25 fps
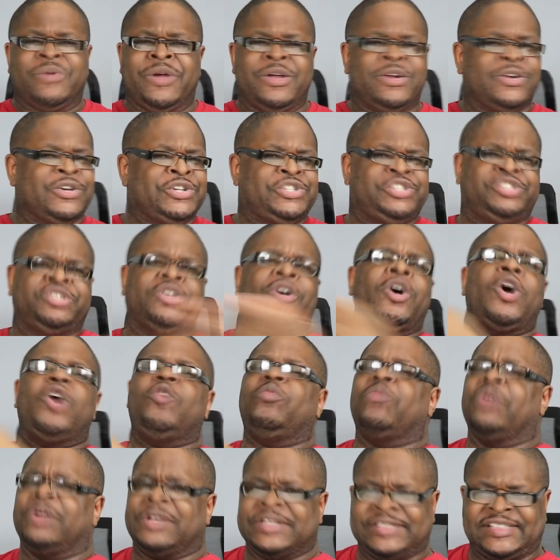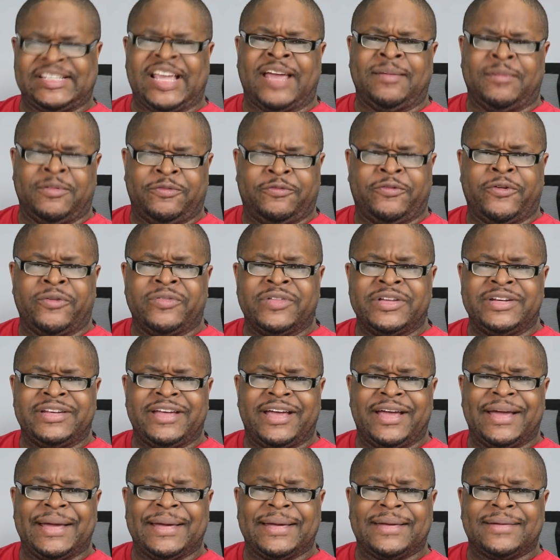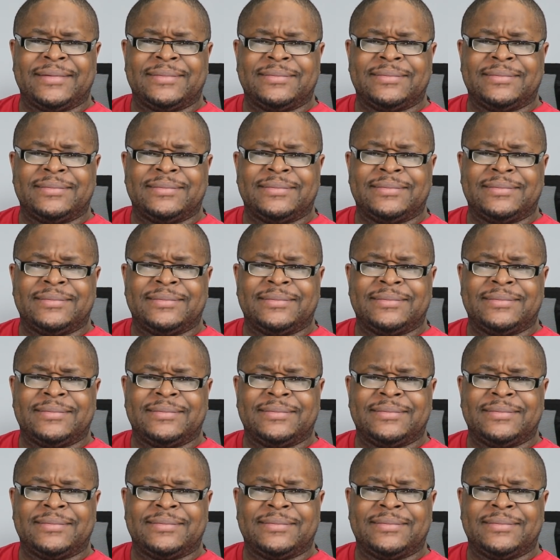readers. Your homework assignment for the day: